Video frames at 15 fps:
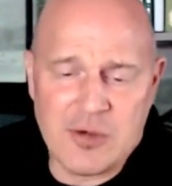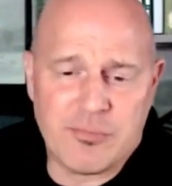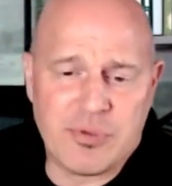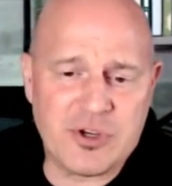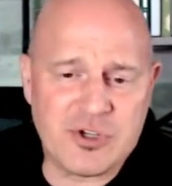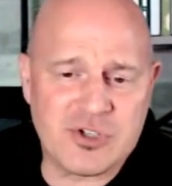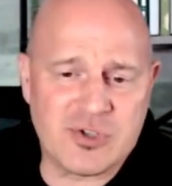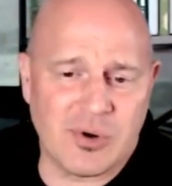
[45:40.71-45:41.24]
But
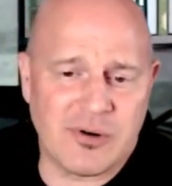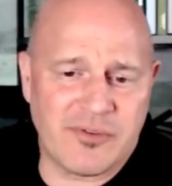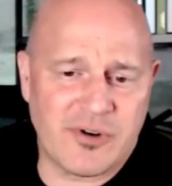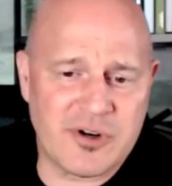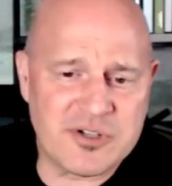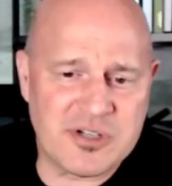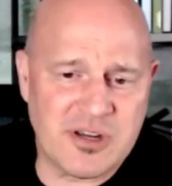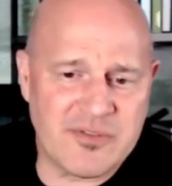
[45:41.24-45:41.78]
the short
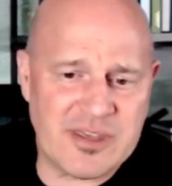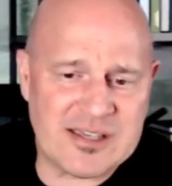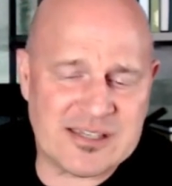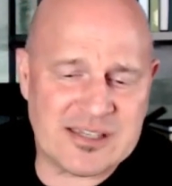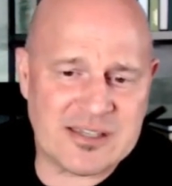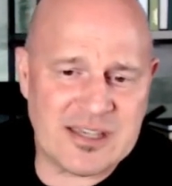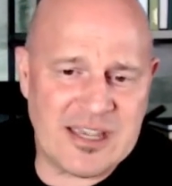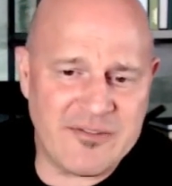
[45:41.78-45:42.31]
version of
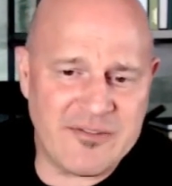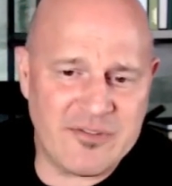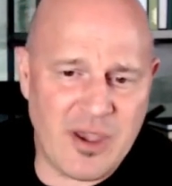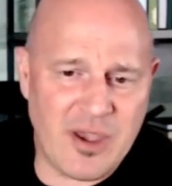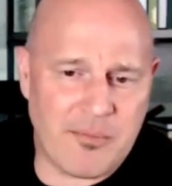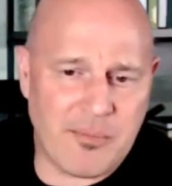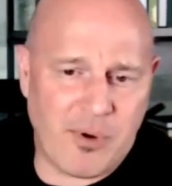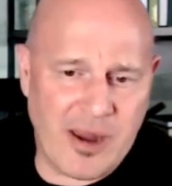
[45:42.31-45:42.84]
this is that if you
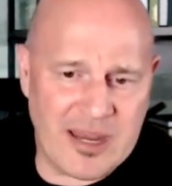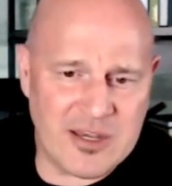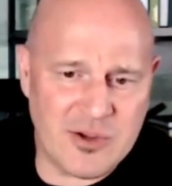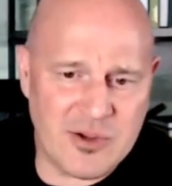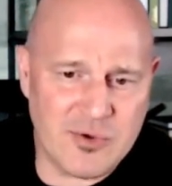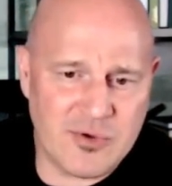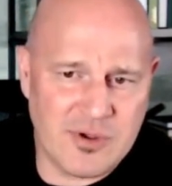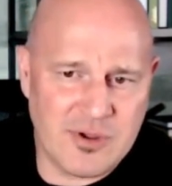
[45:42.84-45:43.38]
have a brand
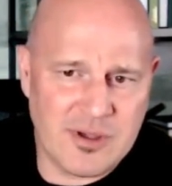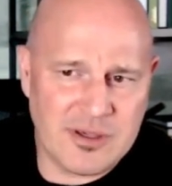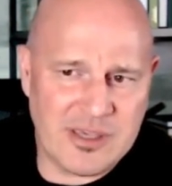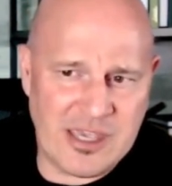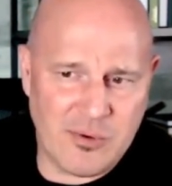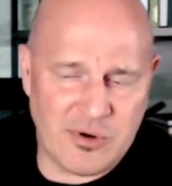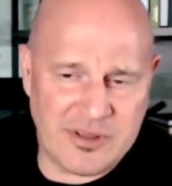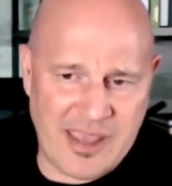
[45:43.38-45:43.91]
new
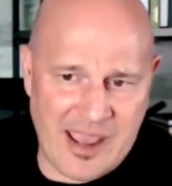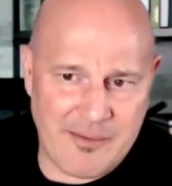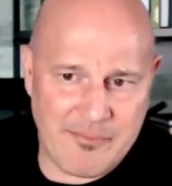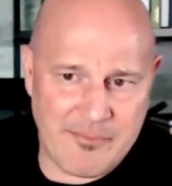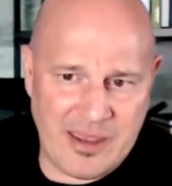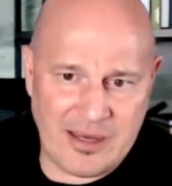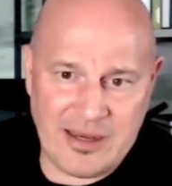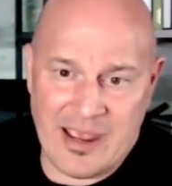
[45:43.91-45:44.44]
keyword
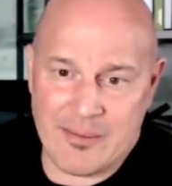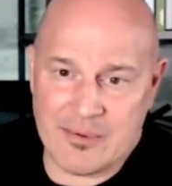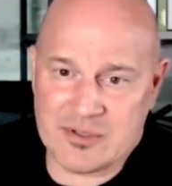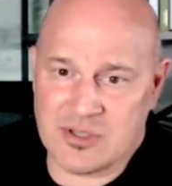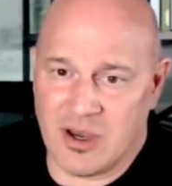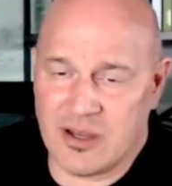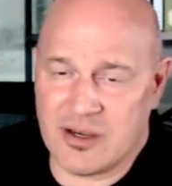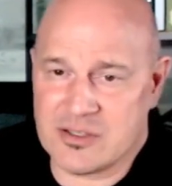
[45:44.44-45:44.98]
campaign,
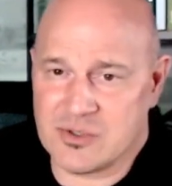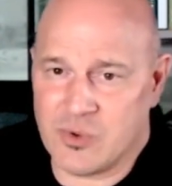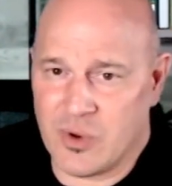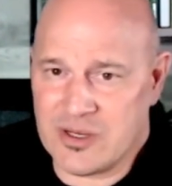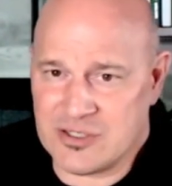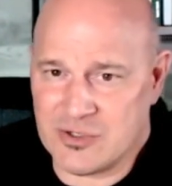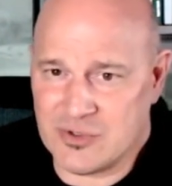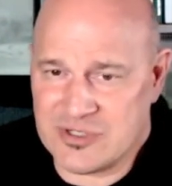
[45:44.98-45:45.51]
Amazon is
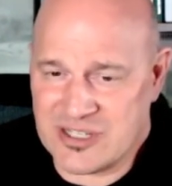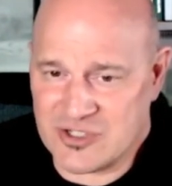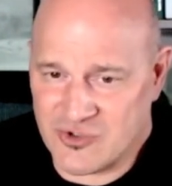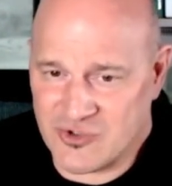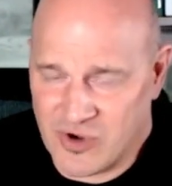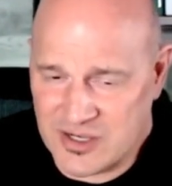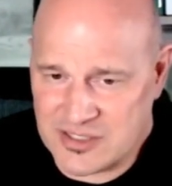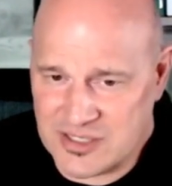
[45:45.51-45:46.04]
going to
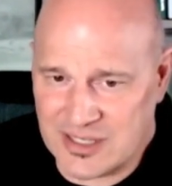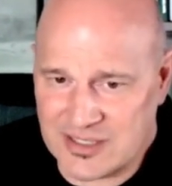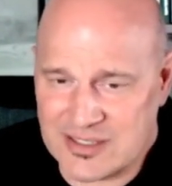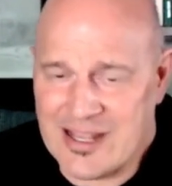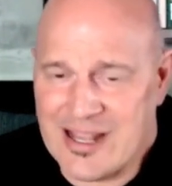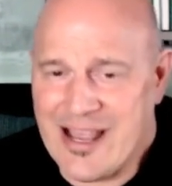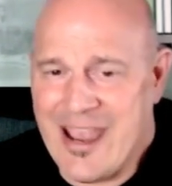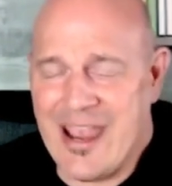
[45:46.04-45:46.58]
distrust it.
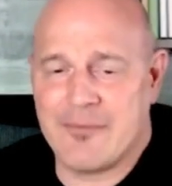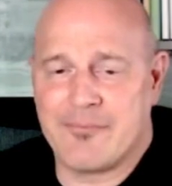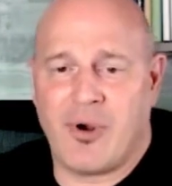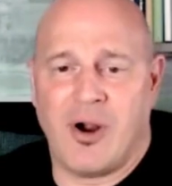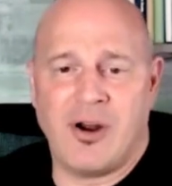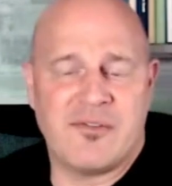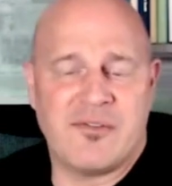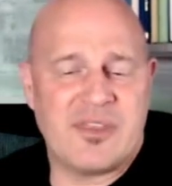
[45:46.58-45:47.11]
And
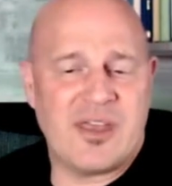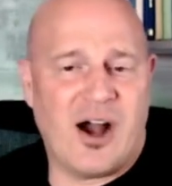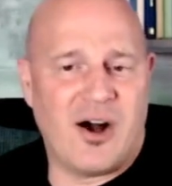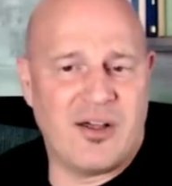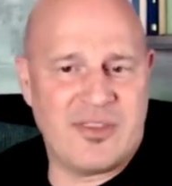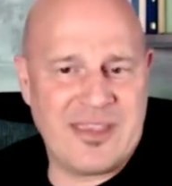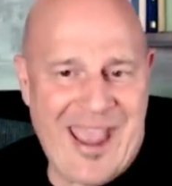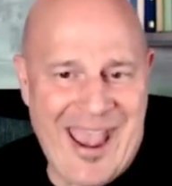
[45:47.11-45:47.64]
part of it,
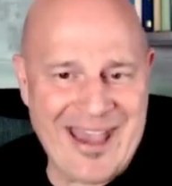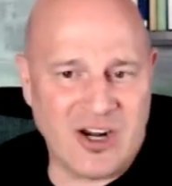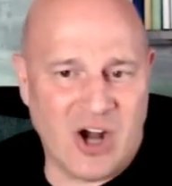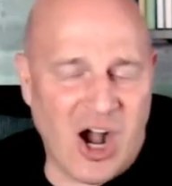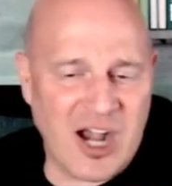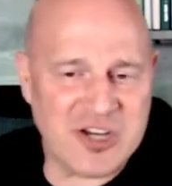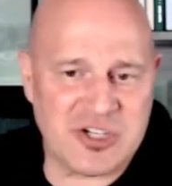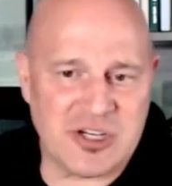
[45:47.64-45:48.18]
the ad
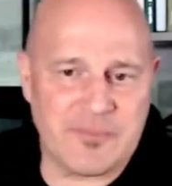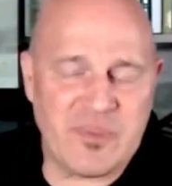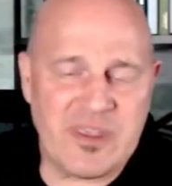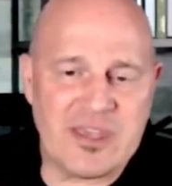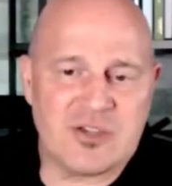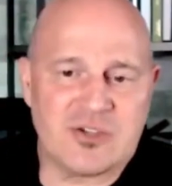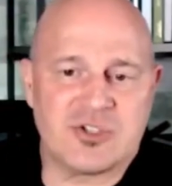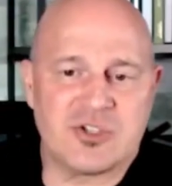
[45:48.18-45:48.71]
auction,
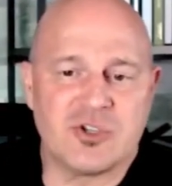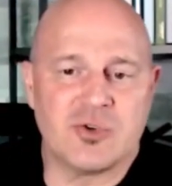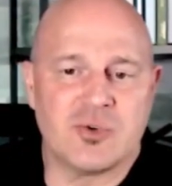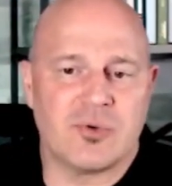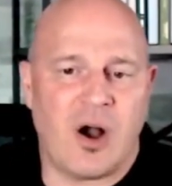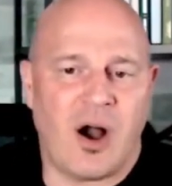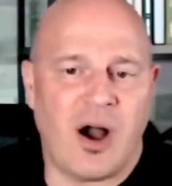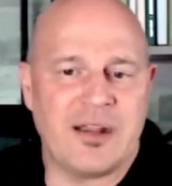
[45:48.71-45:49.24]
is
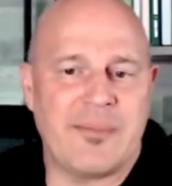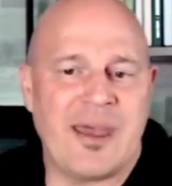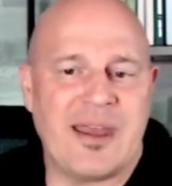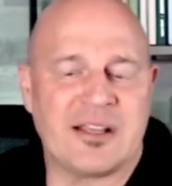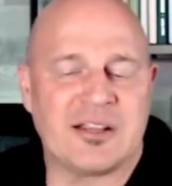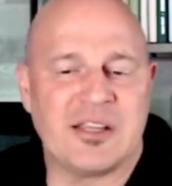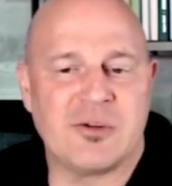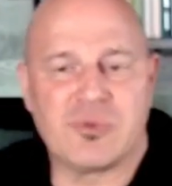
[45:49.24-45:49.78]
to
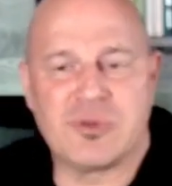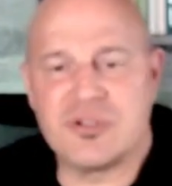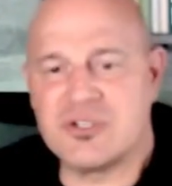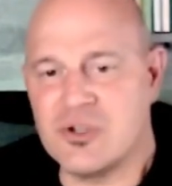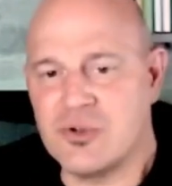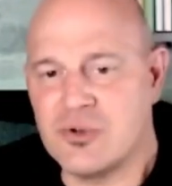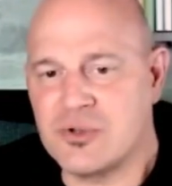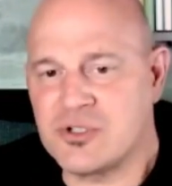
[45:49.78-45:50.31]
automatically
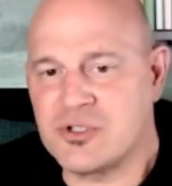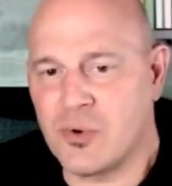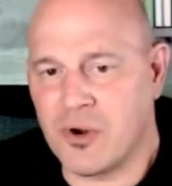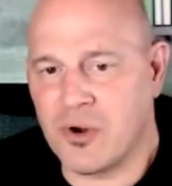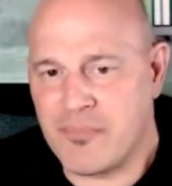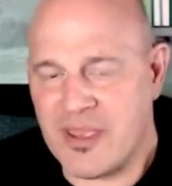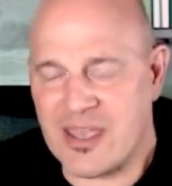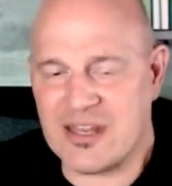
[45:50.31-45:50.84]
reduce
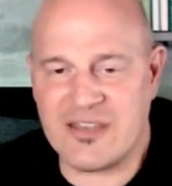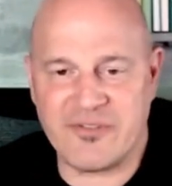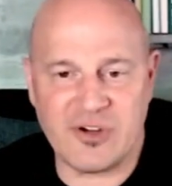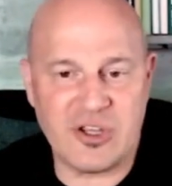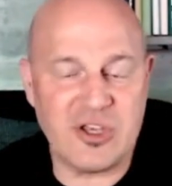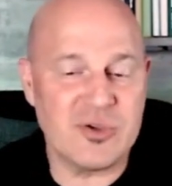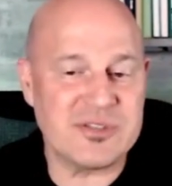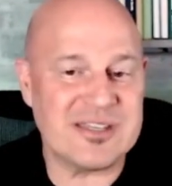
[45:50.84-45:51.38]
your bid. If you're
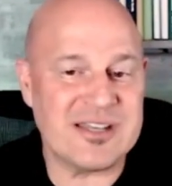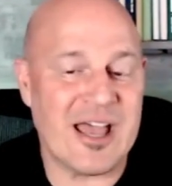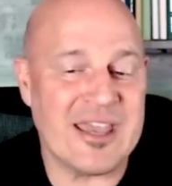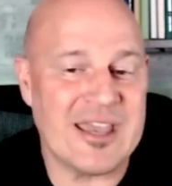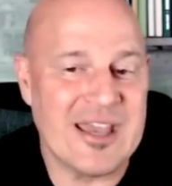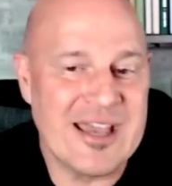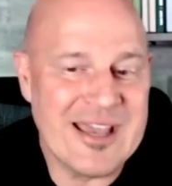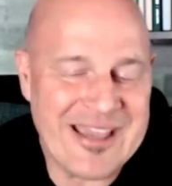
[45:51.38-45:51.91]
using
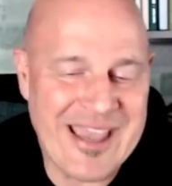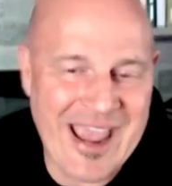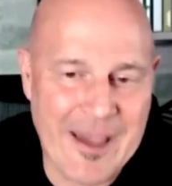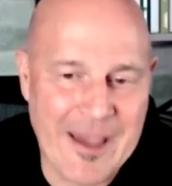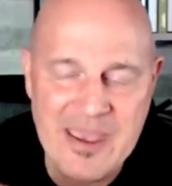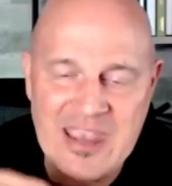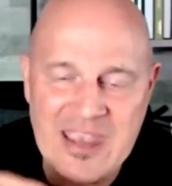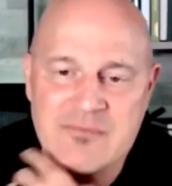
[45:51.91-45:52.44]
a
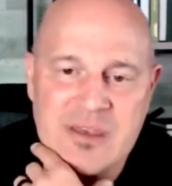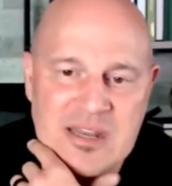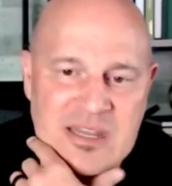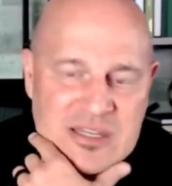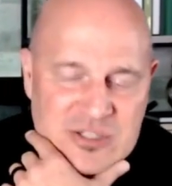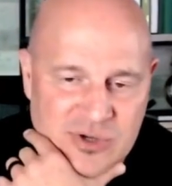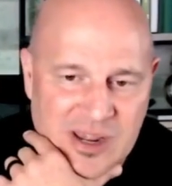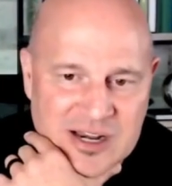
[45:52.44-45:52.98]
campaign
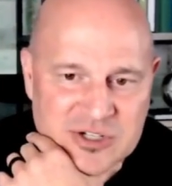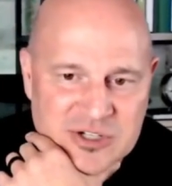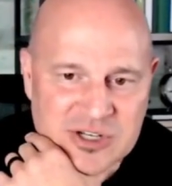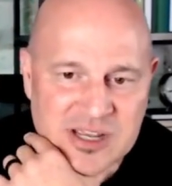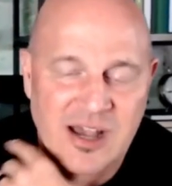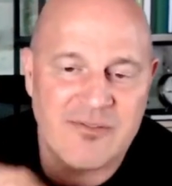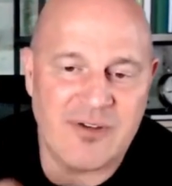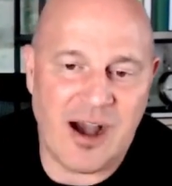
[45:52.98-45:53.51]
bidding
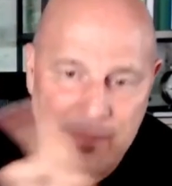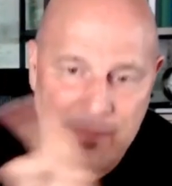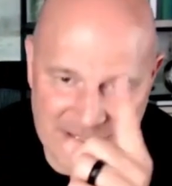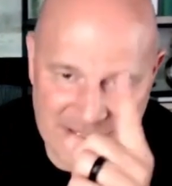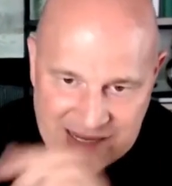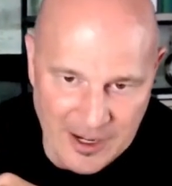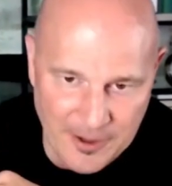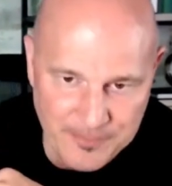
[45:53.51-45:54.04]
strategy of up
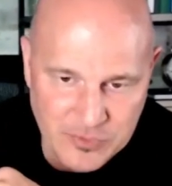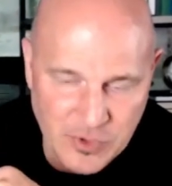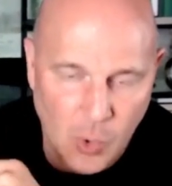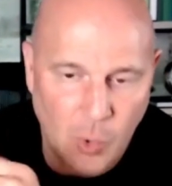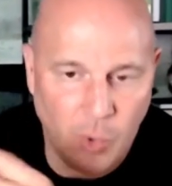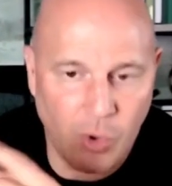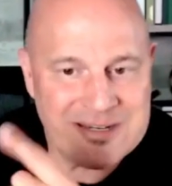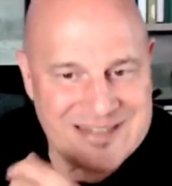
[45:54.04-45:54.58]
and down
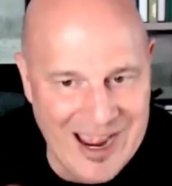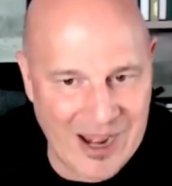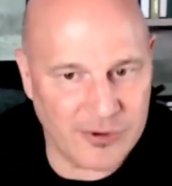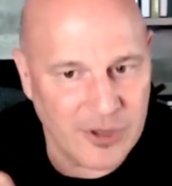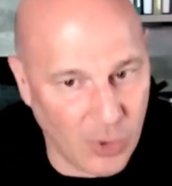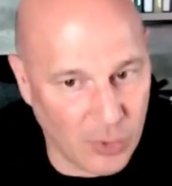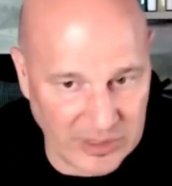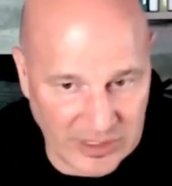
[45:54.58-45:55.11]
or
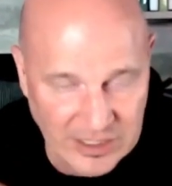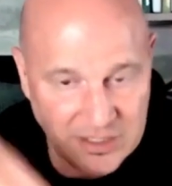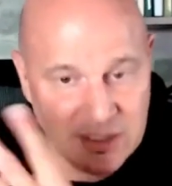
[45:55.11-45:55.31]
down only,